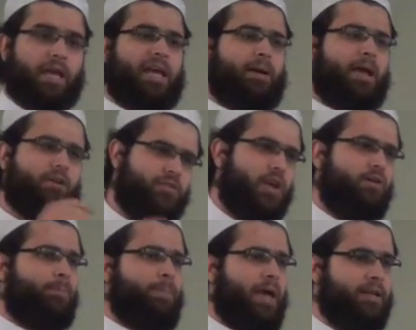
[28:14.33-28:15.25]
if they
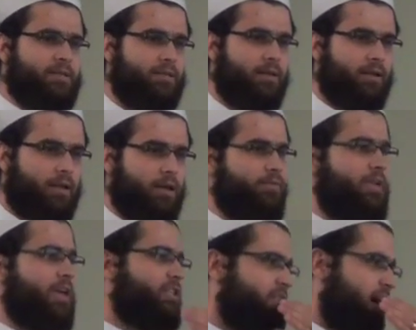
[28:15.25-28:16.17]
repent if
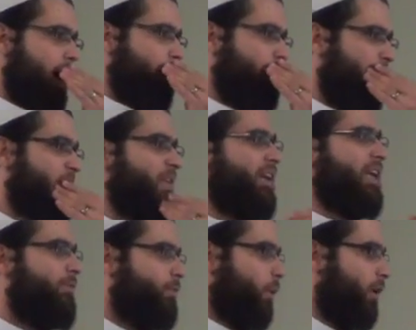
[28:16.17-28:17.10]
they stop if they
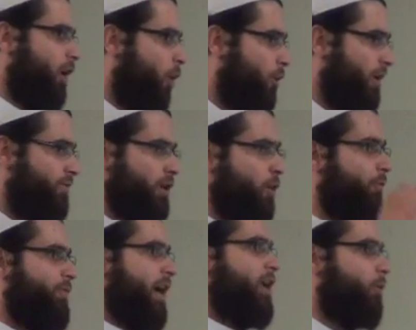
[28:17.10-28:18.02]
leave you alone if they
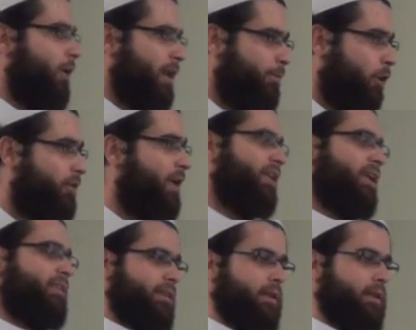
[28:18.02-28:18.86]
don't fight you anymore then let,